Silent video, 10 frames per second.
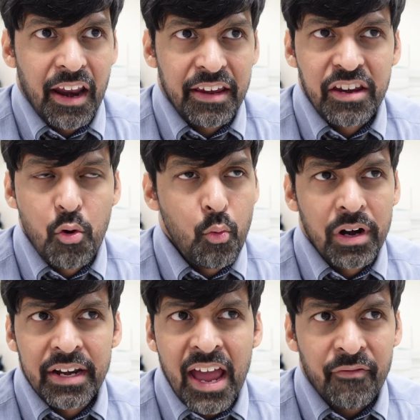you
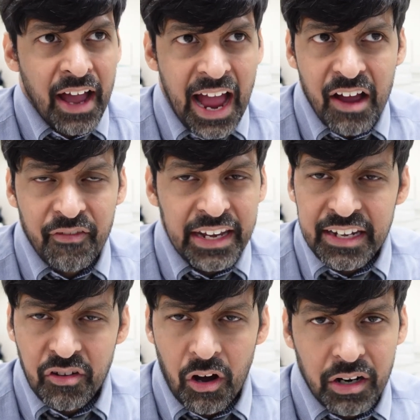would never have any
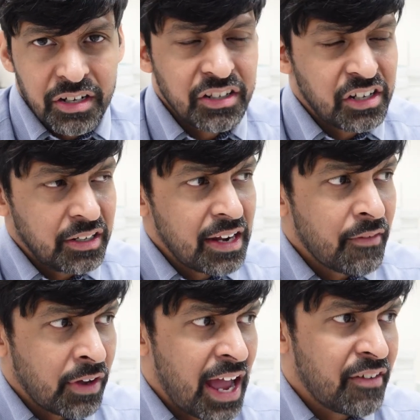doctors, you'd
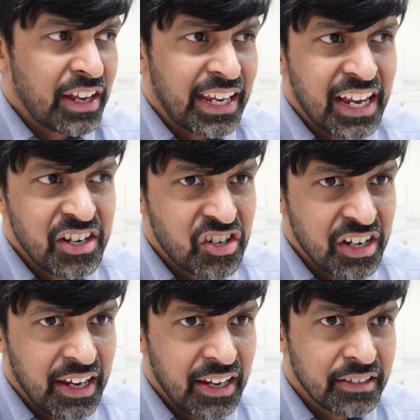never have any
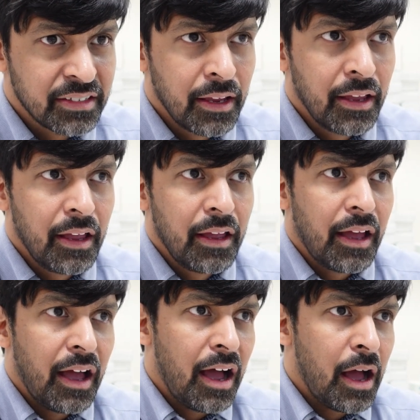engineers,
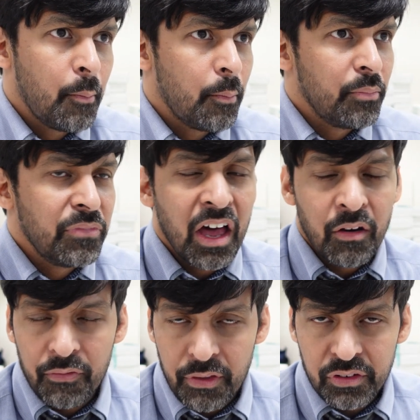none
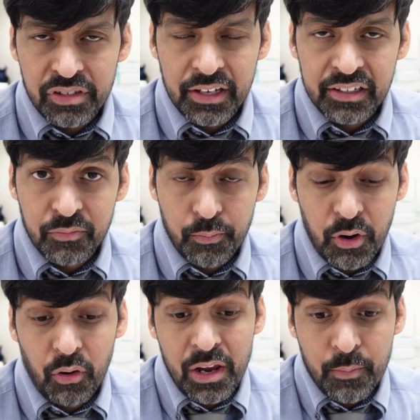of those things,
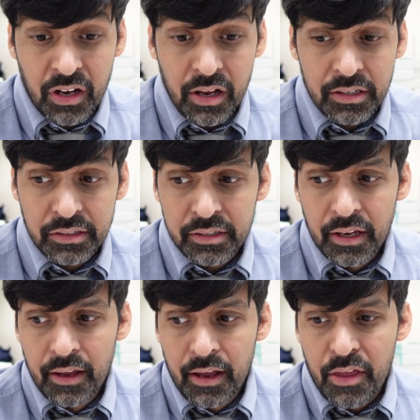purely because
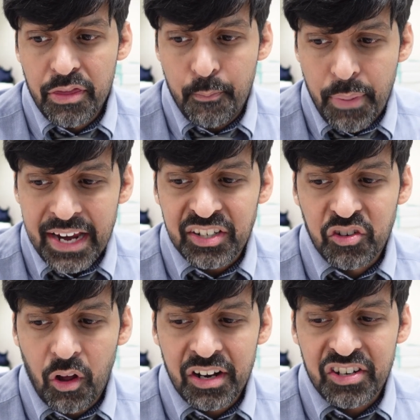the base
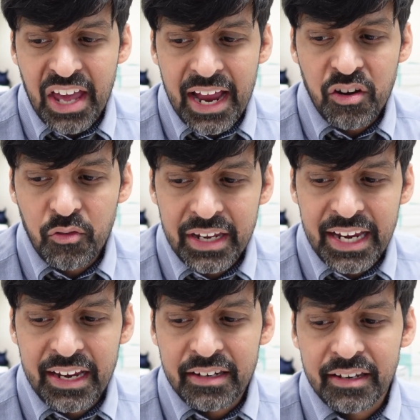knowledge that you
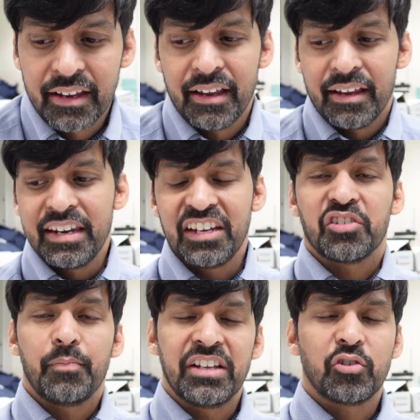need needs
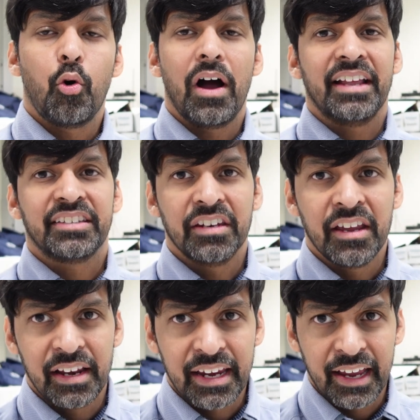to be taught at an
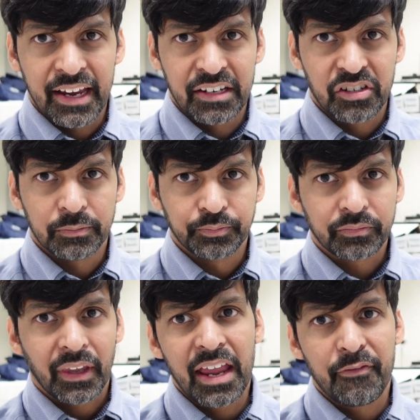early age.
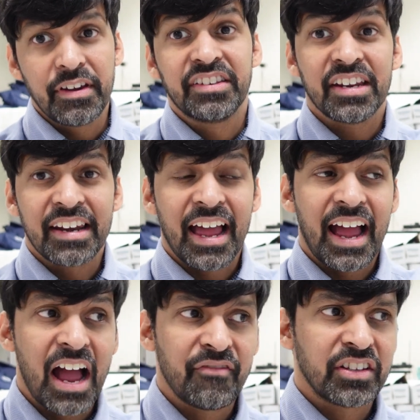If you didn't
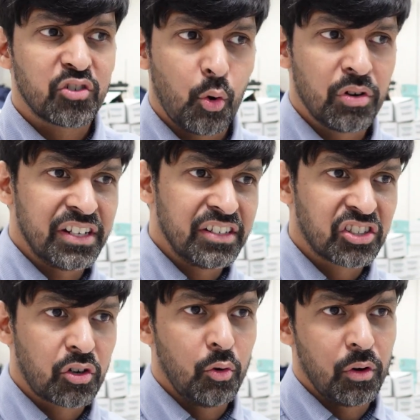have it taught in
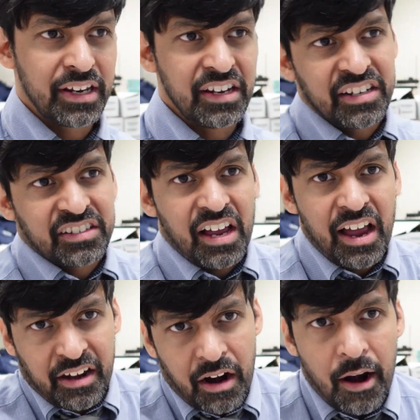school and you
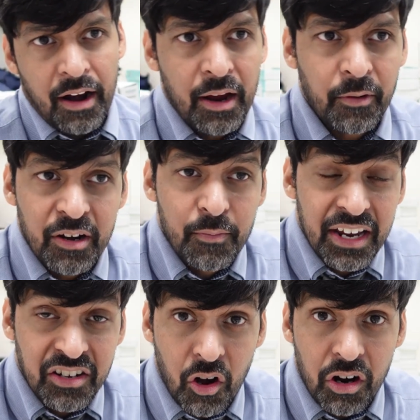decided, all right, I'm going to be
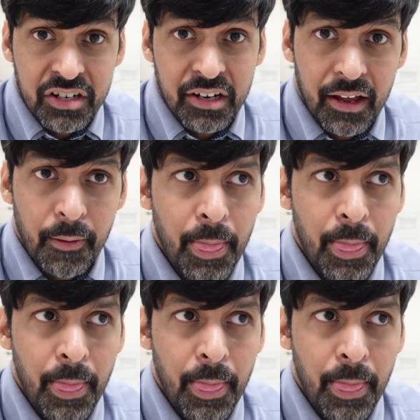a doctor,